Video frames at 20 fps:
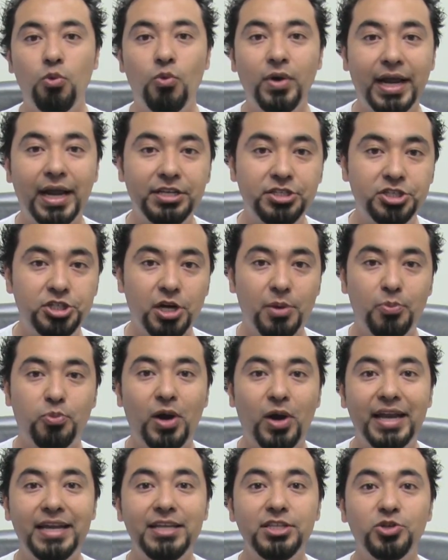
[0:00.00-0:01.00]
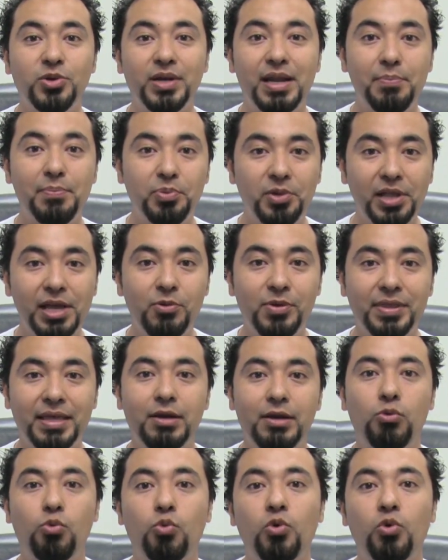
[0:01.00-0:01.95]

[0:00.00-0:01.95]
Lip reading: when I jump right into it and play with it,